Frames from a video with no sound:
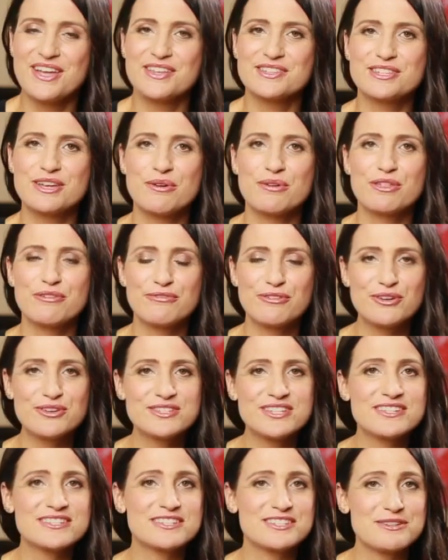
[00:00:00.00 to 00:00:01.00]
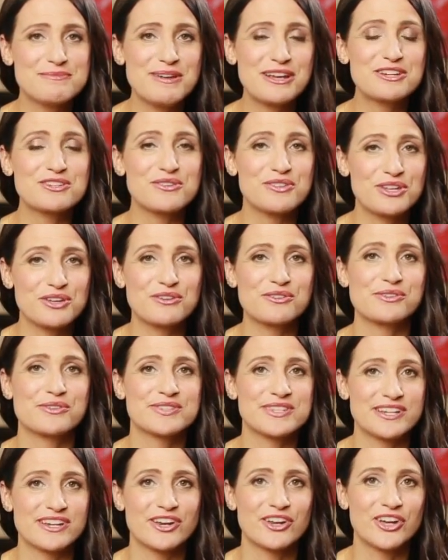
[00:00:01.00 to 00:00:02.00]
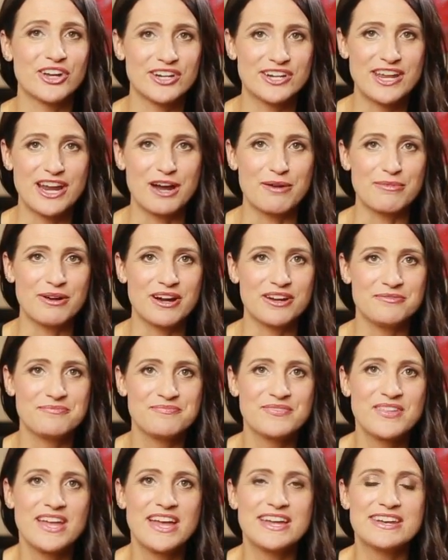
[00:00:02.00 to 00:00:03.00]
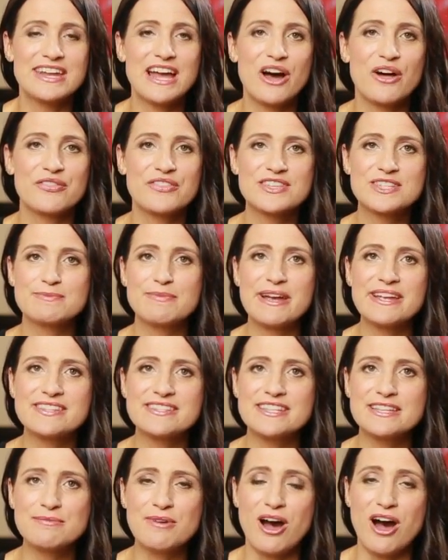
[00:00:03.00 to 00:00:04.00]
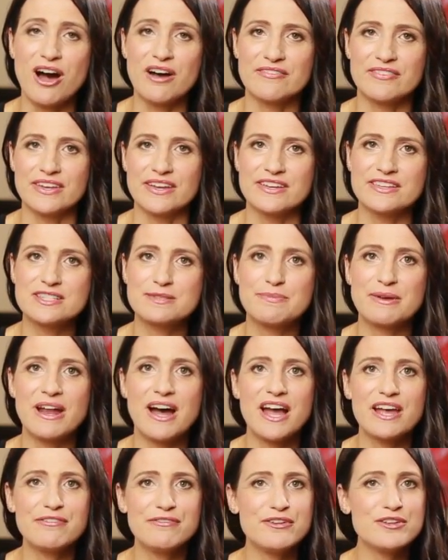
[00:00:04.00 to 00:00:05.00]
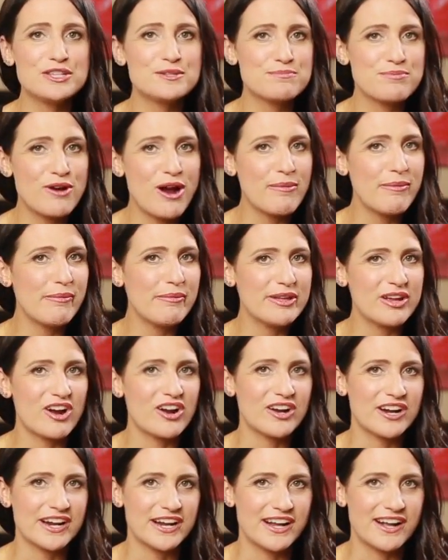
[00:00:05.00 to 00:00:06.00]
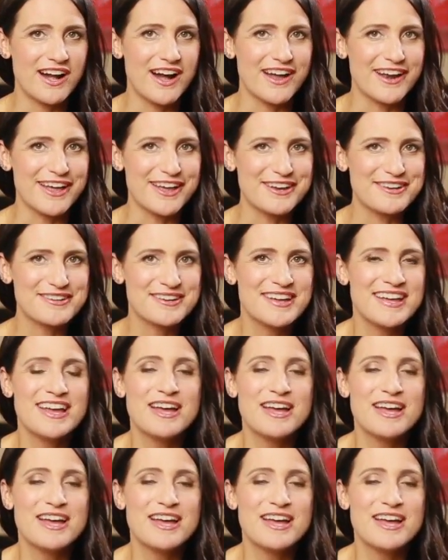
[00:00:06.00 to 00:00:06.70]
So the first is to make sure that you're using a good camera. Now, this might seem obvious, but iPhones probably aren't going to cut it.